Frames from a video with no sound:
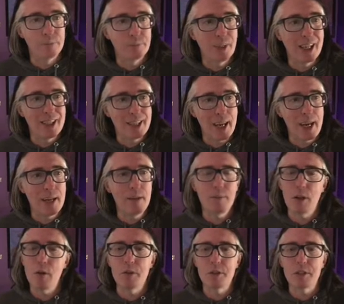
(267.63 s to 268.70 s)
Indeed,
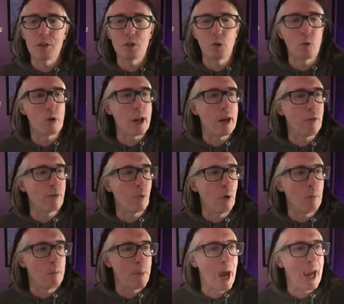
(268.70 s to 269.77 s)
there is this story
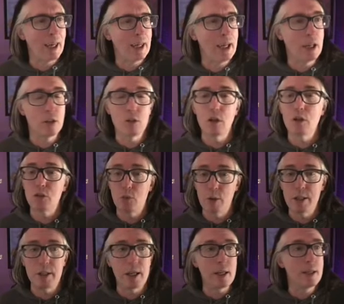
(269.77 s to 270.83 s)
from back in
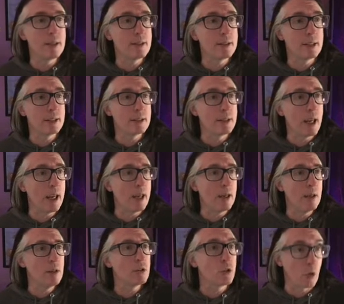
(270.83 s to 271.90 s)

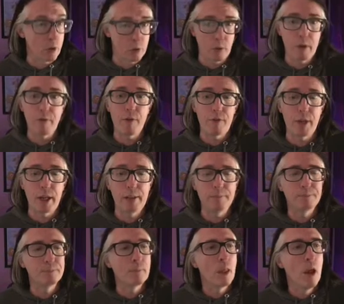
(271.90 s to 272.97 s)
2015,
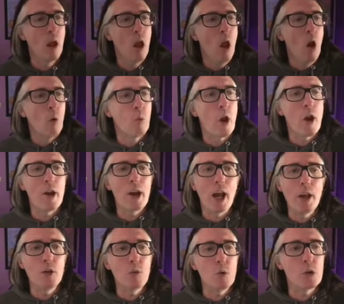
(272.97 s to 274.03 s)
where an
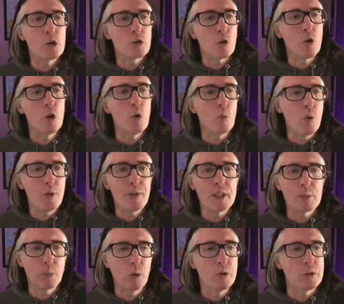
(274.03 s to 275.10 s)
underwater drone with
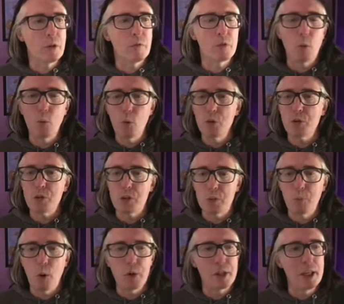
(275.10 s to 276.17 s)
explosives was
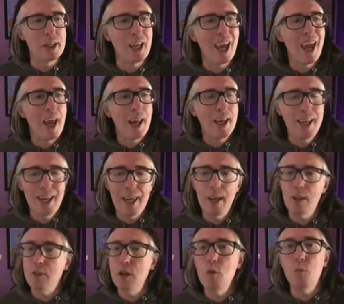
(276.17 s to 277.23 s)
spotted
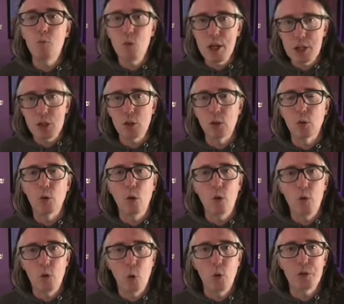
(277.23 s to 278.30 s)
near the original
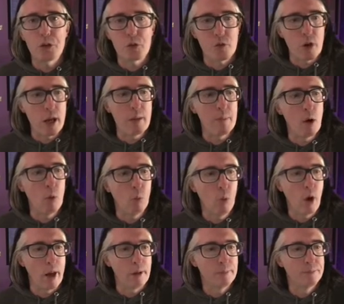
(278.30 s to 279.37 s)
Nord Stream
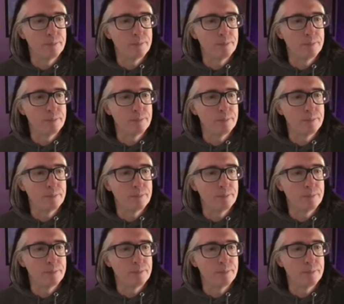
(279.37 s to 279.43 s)
1.